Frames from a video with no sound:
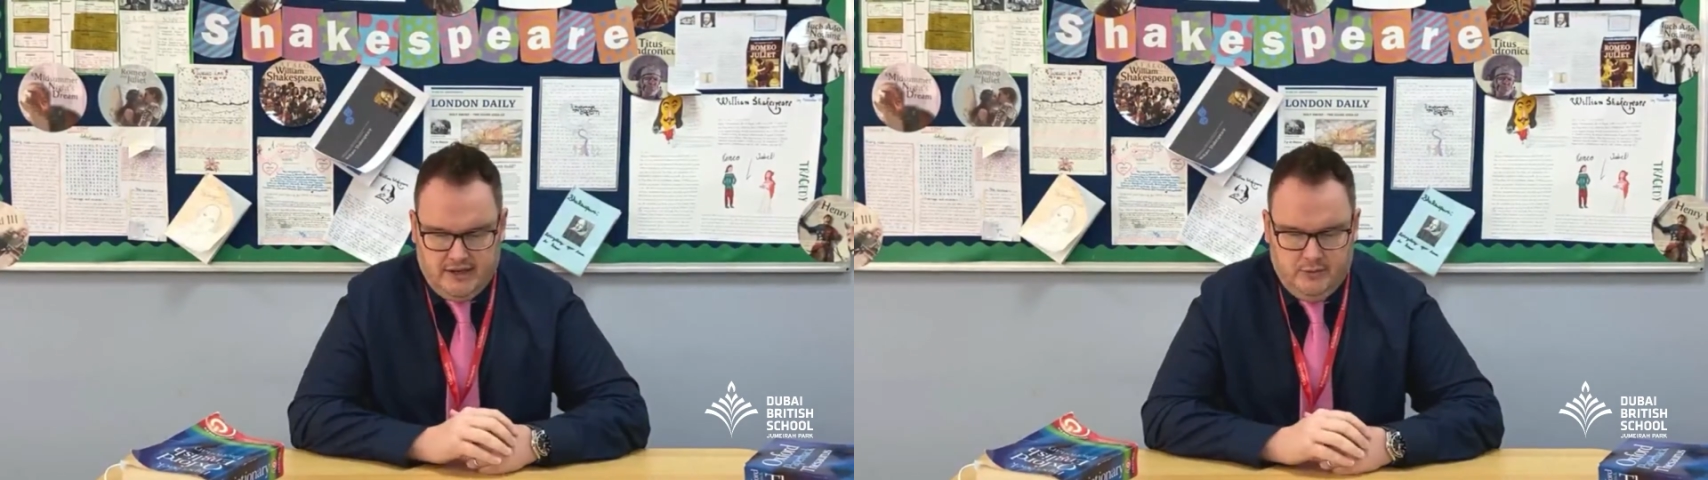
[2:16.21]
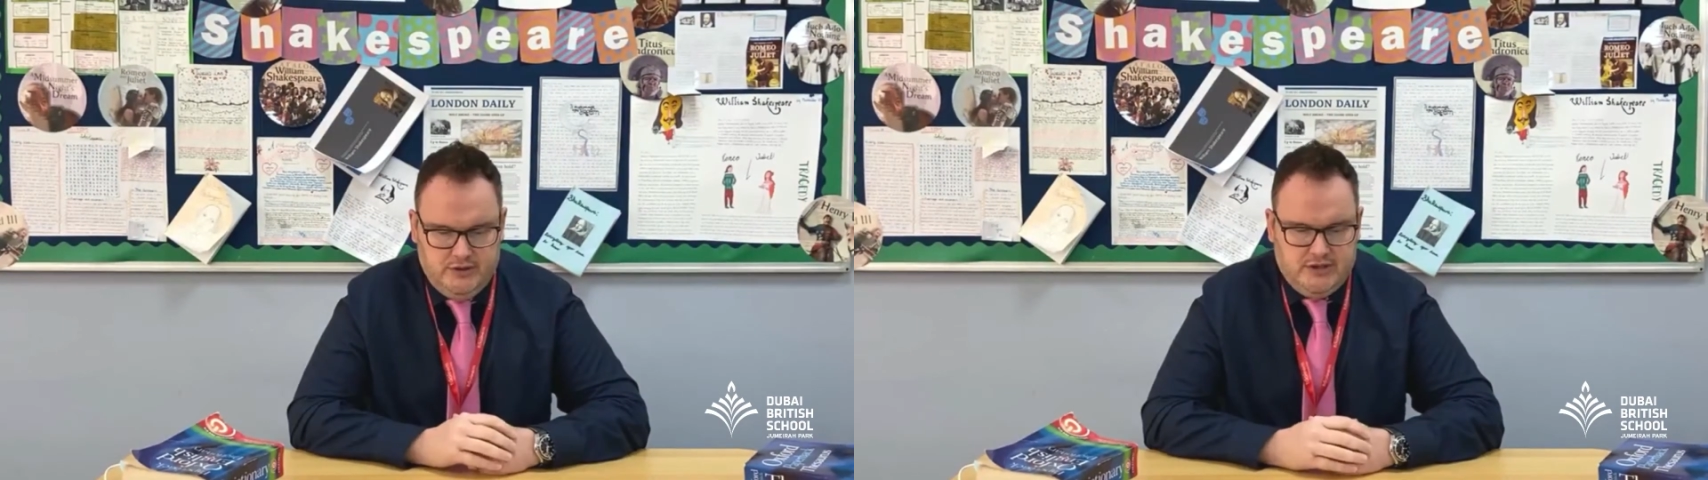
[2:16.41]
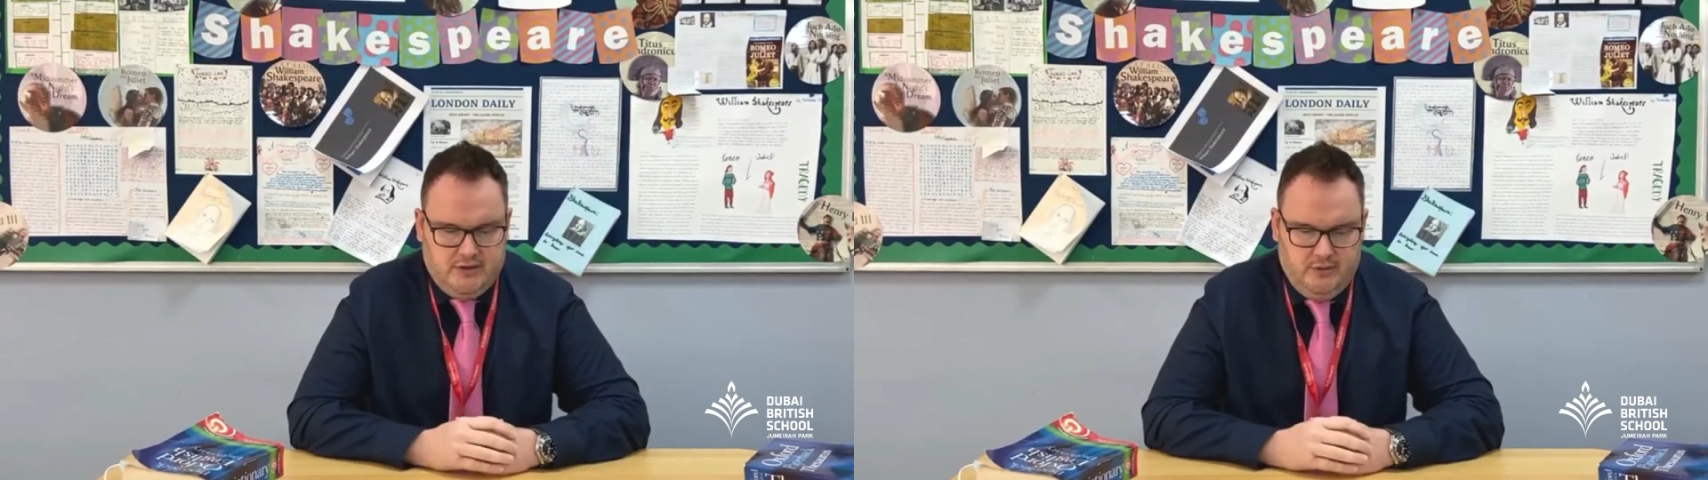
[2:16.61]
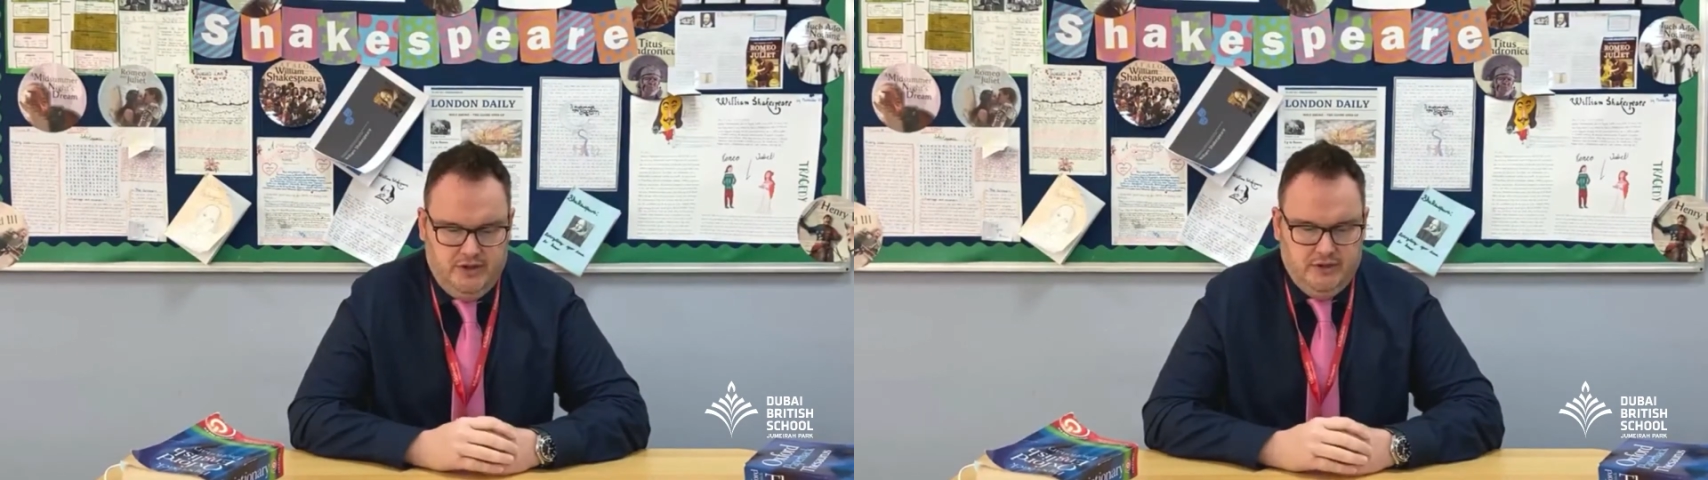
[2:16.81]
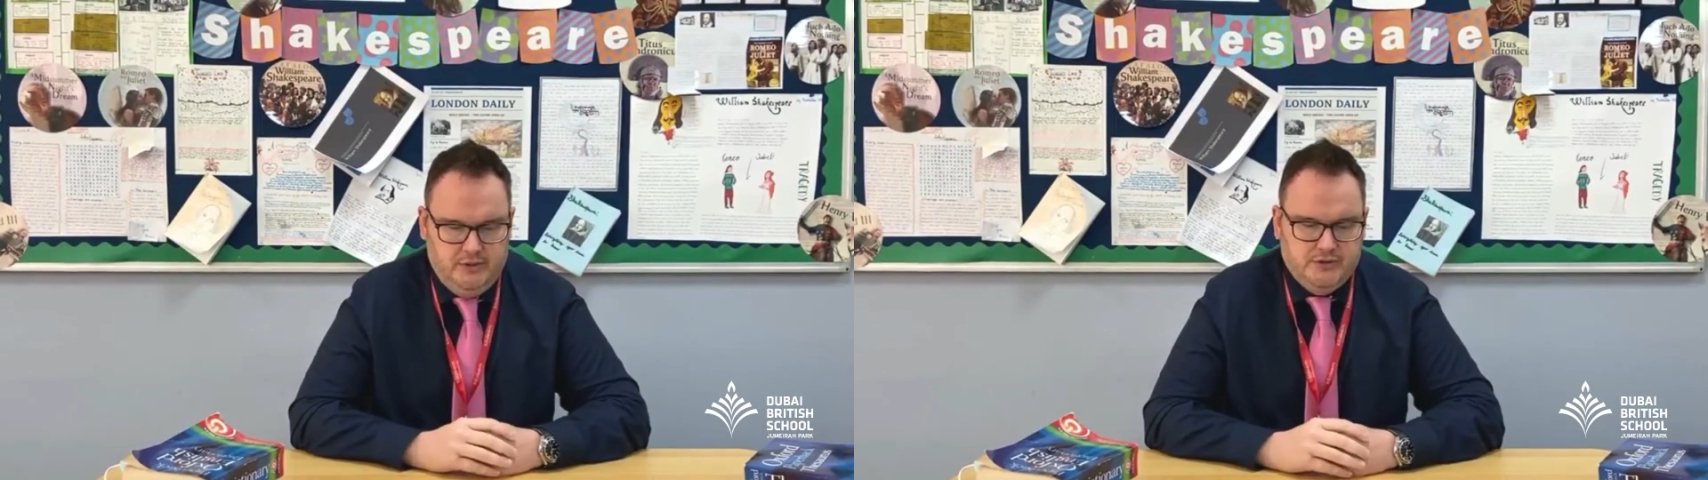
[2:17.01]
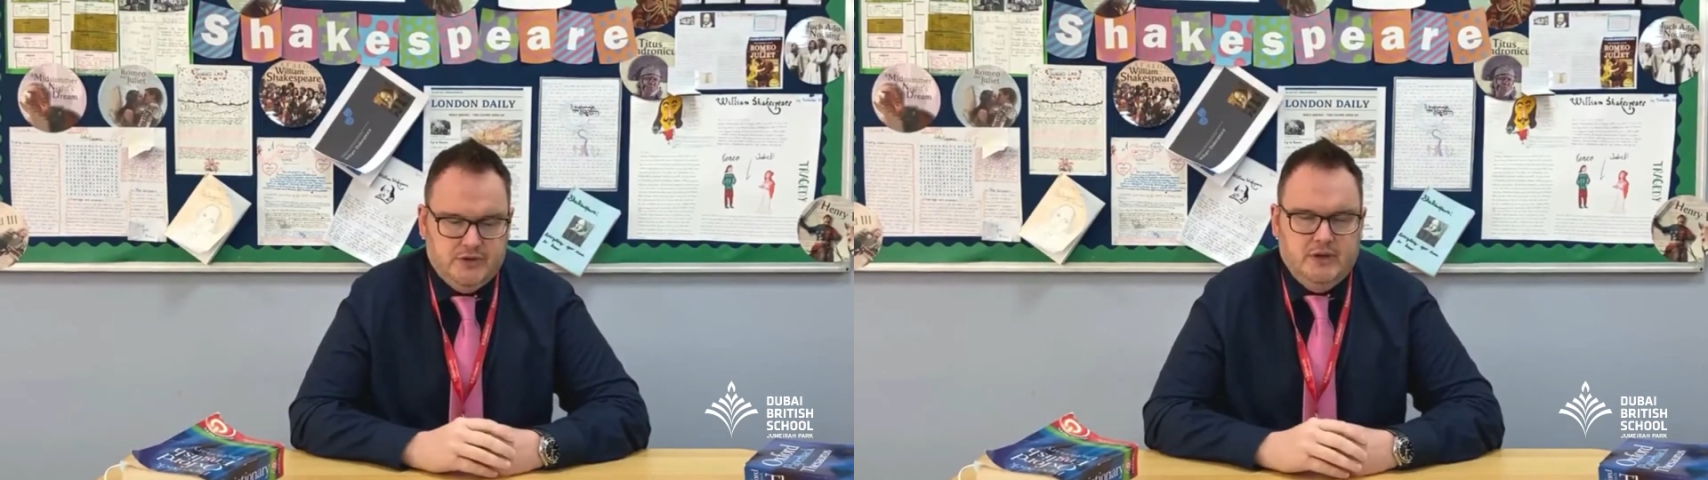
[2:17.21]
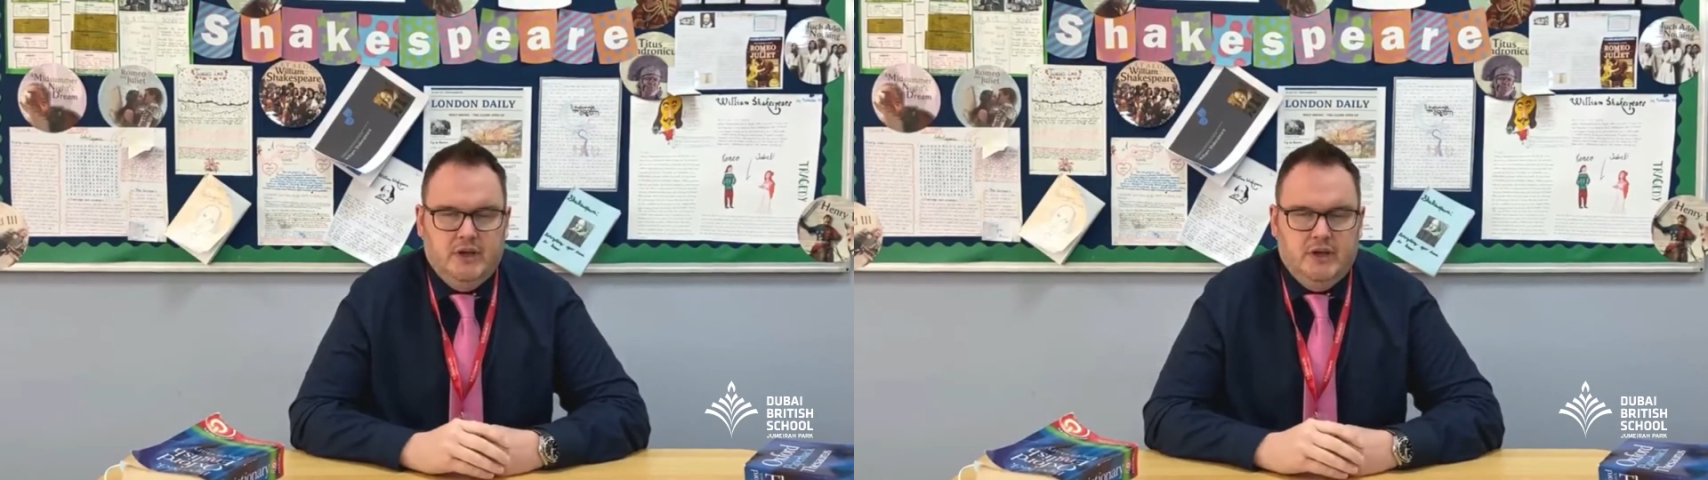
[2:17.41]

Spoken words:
language that we use.